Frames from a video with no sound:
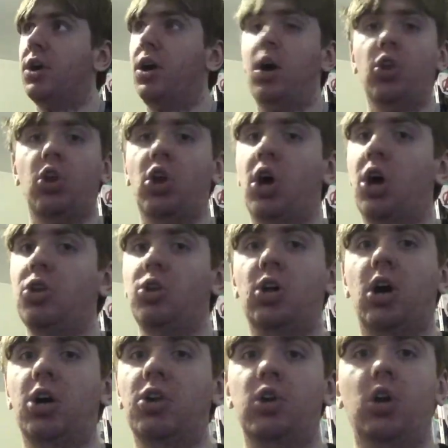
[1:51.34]
and on and on and
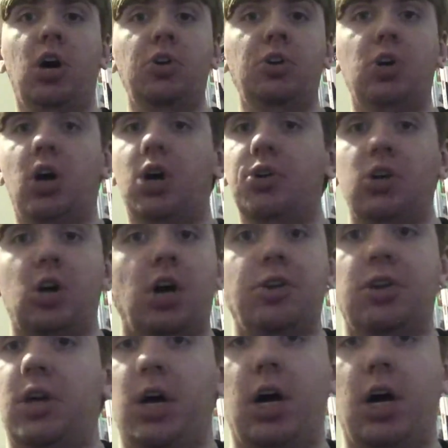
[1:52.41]
on and on and on and on and